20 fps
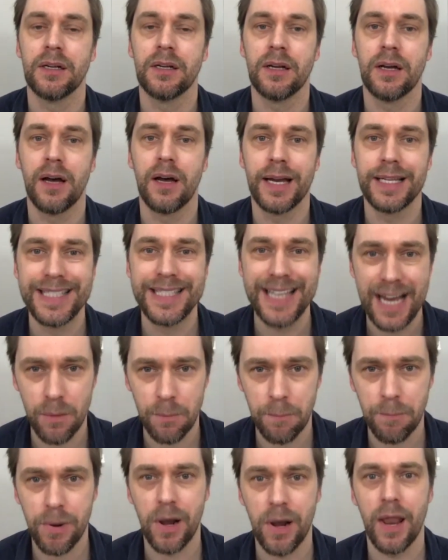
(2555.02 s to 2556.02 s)
I
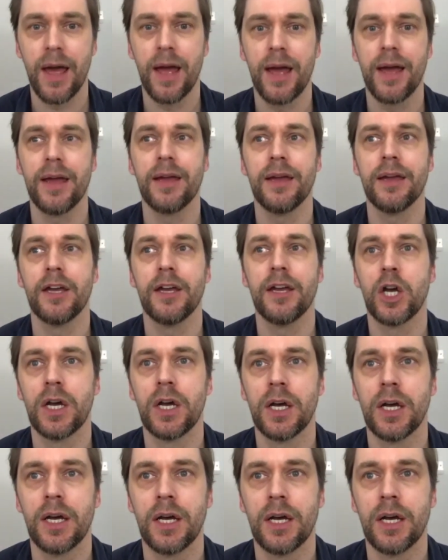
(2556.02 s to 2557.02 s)
downplay,
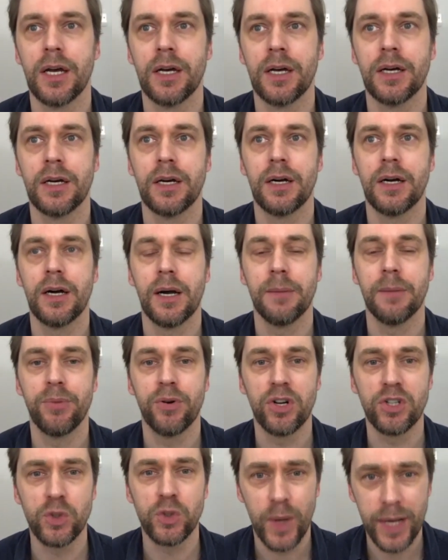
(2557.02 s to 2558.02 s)
I put
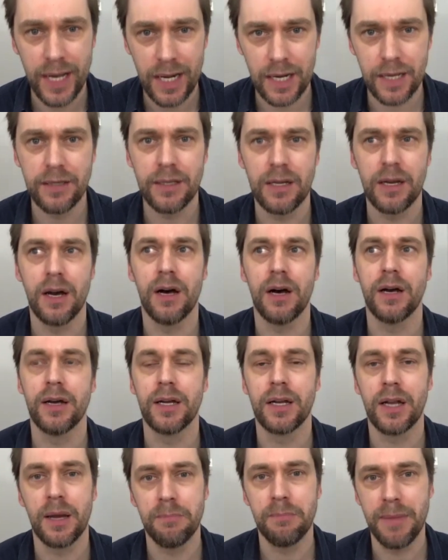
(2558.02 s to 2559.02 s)
a twinkle in the eye
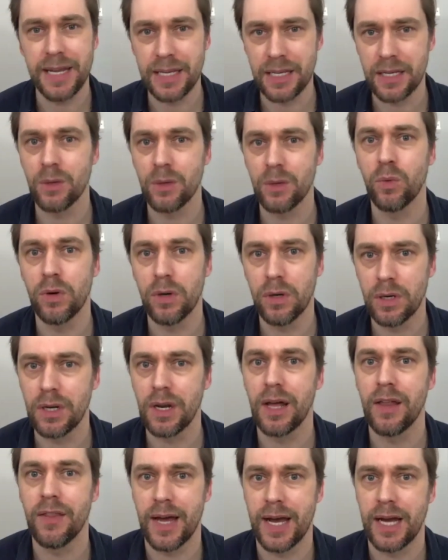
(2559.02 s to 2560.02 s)
and I make it work
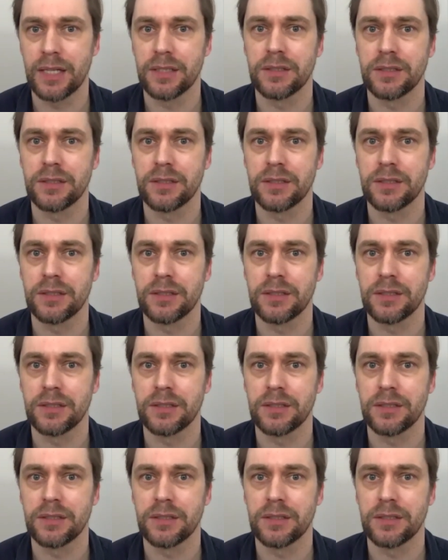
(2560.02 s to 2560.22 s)
like that